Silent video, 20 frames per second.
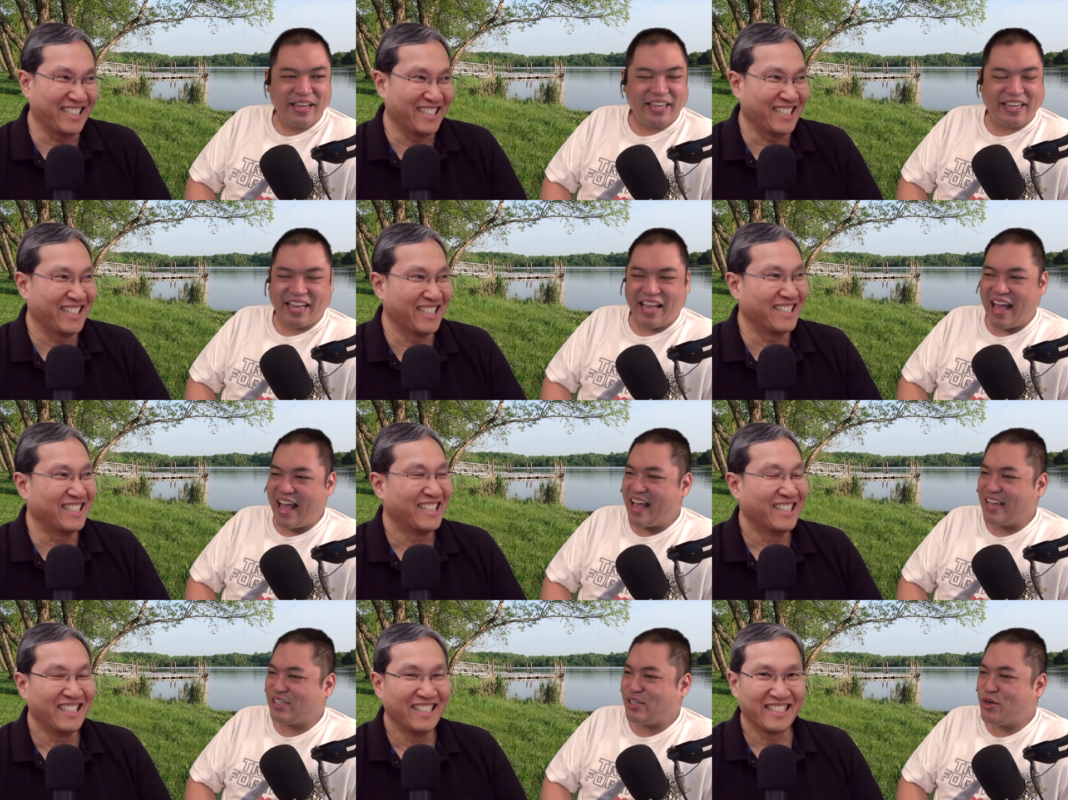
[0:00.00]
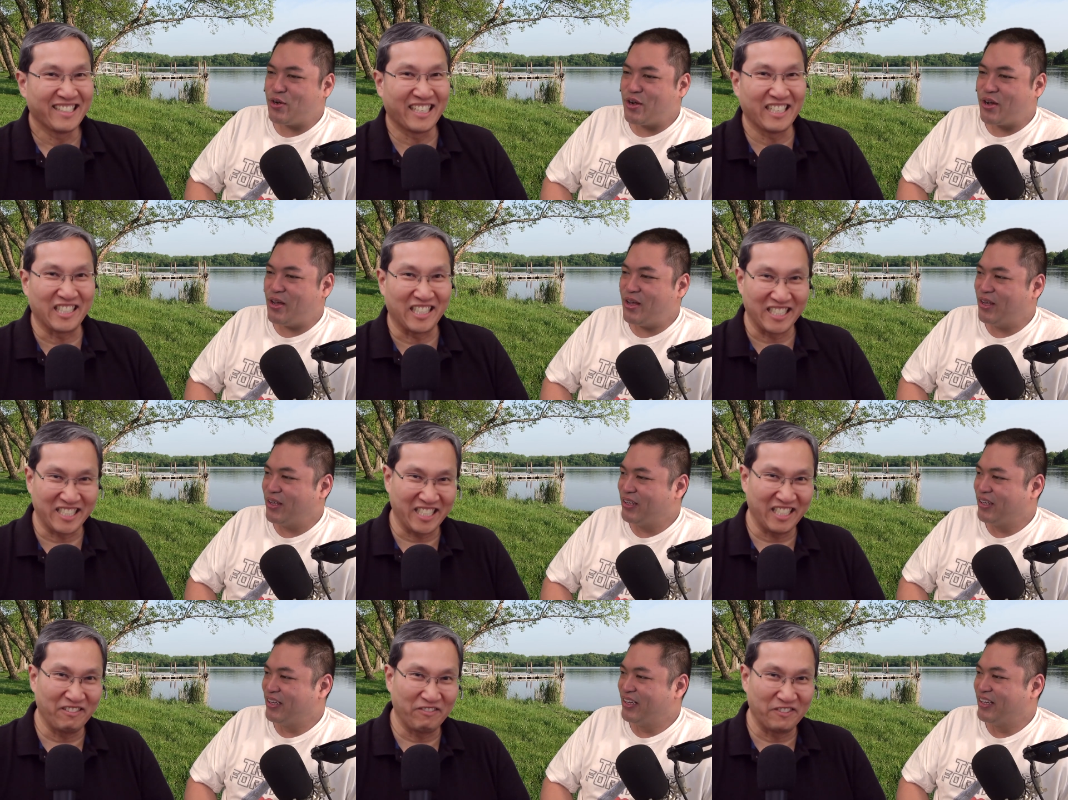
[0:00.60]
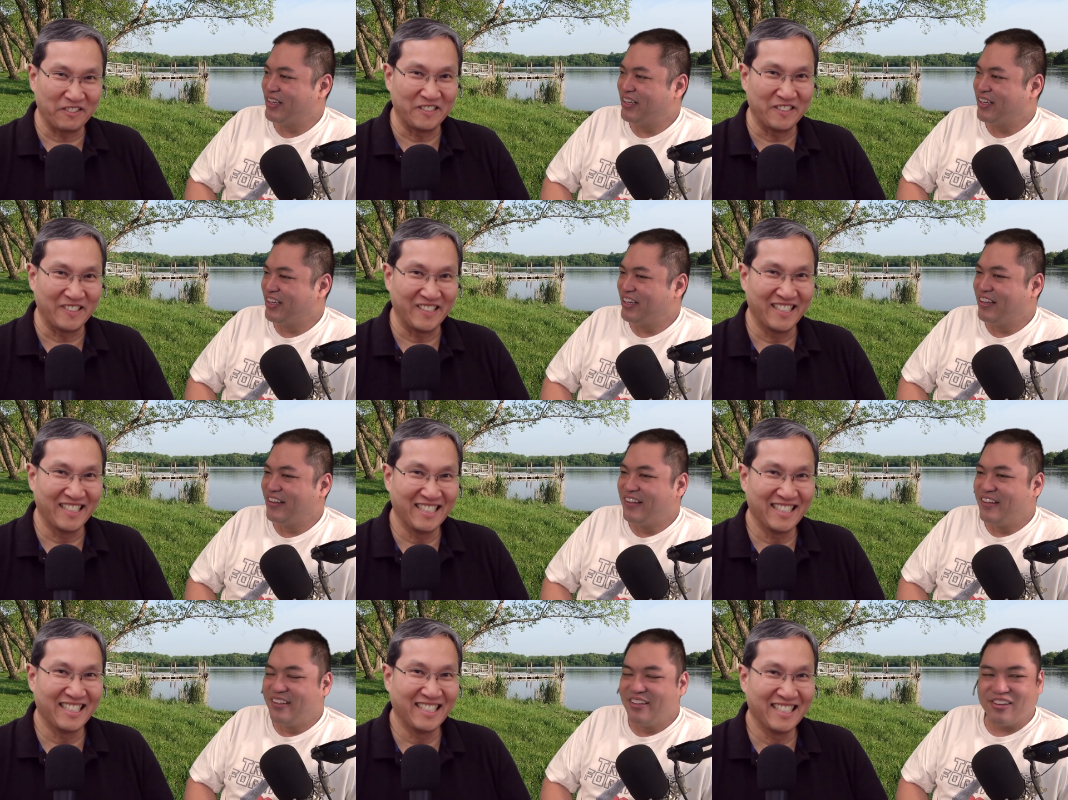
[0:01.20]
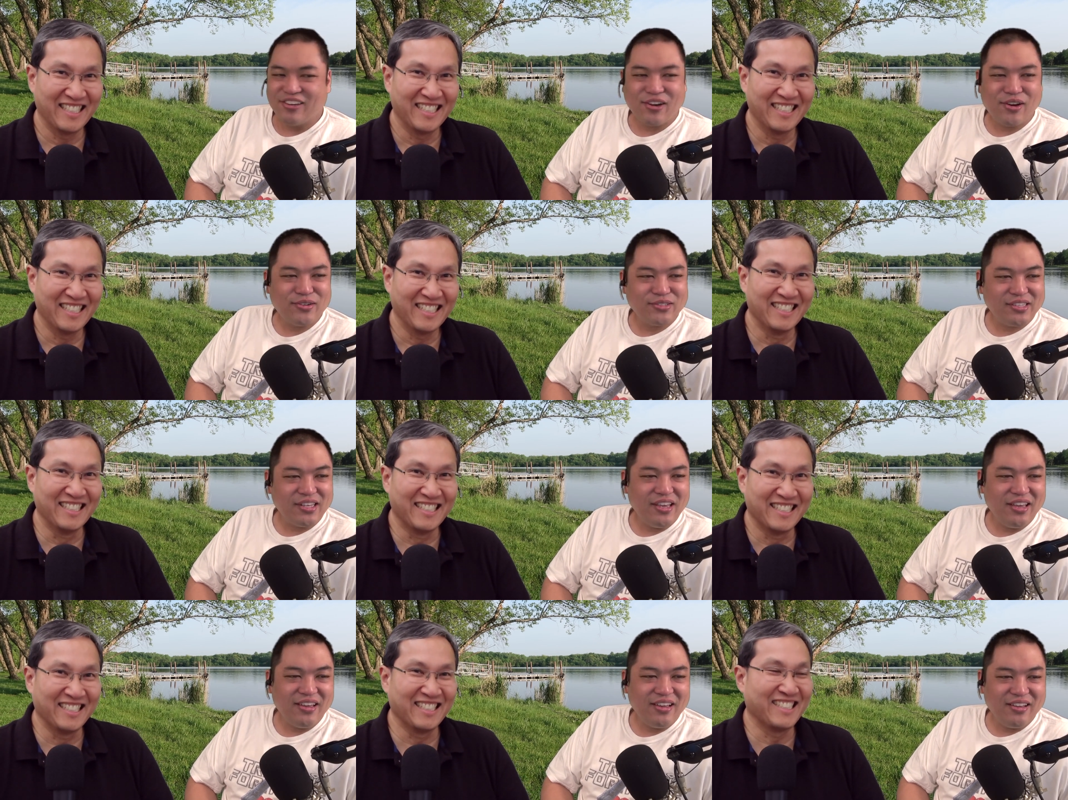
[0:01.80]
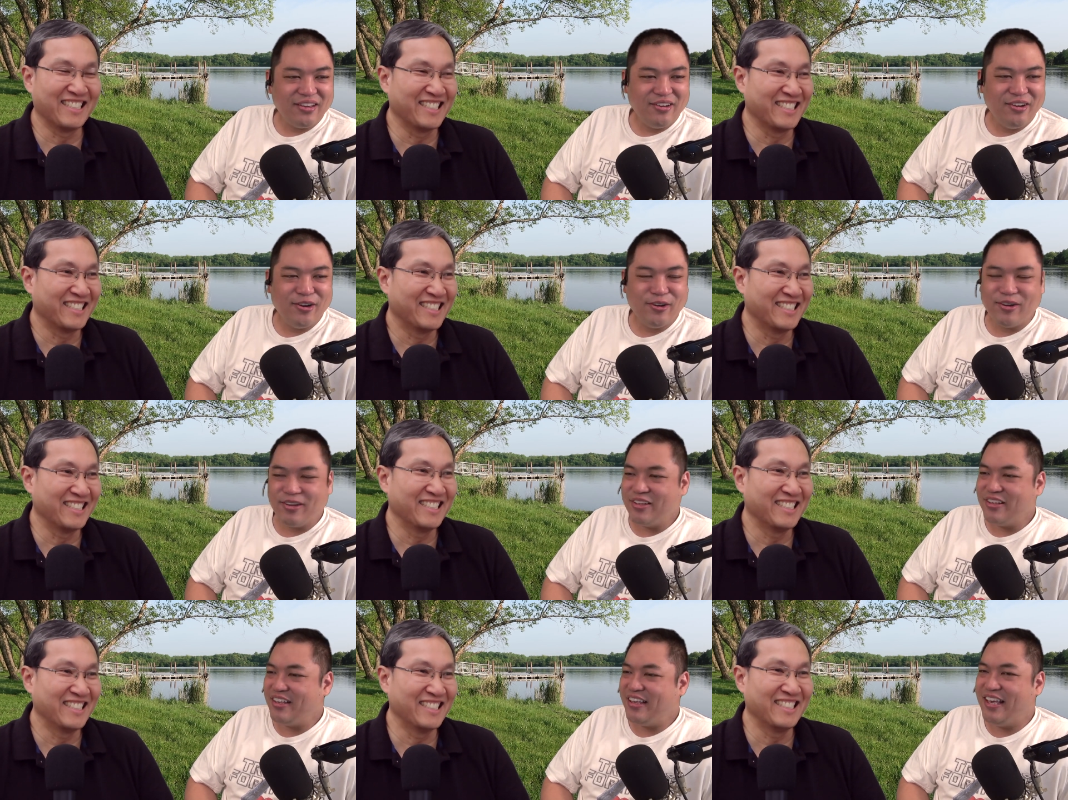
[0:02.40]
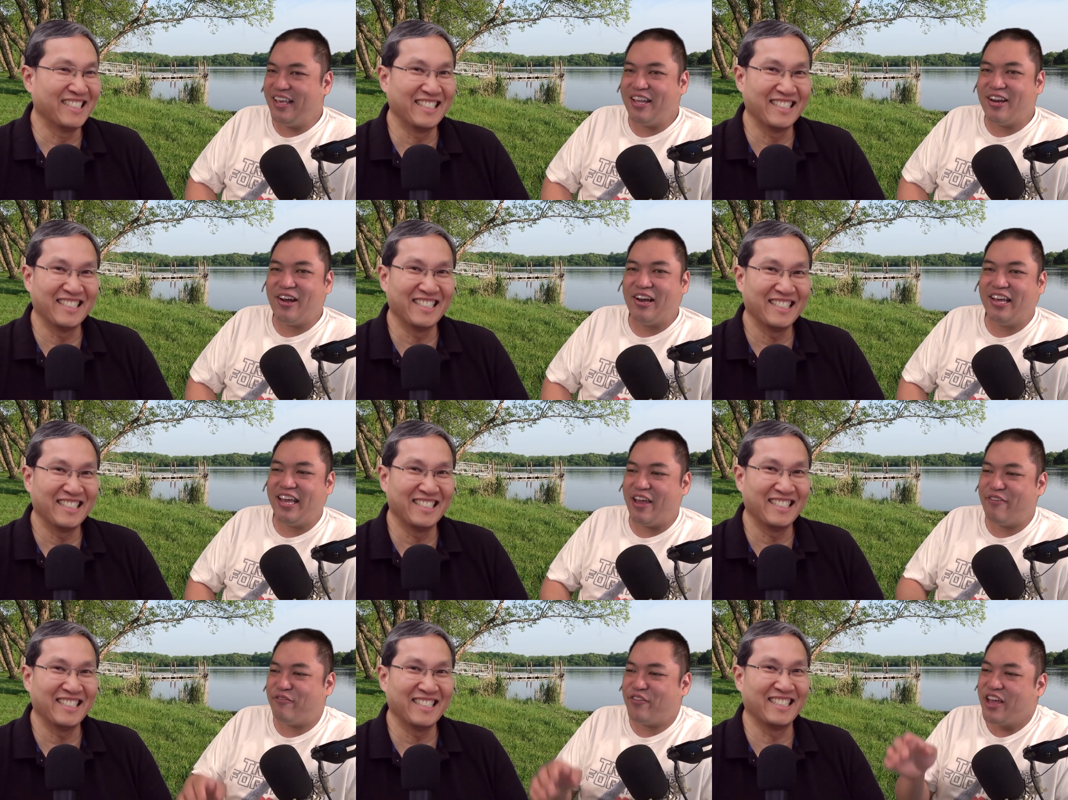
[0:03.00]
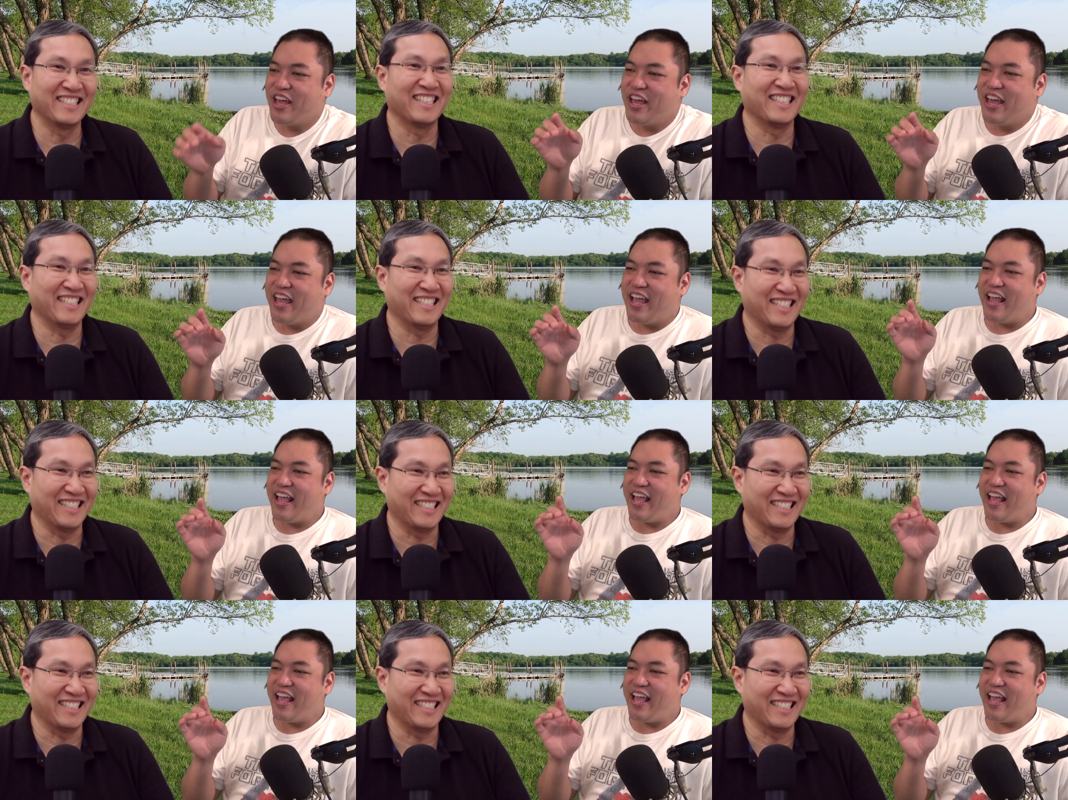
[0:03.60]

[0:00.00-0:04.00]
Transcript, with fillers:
Speaker 1: my gosh, get the seafood. Who's, who, you know, if,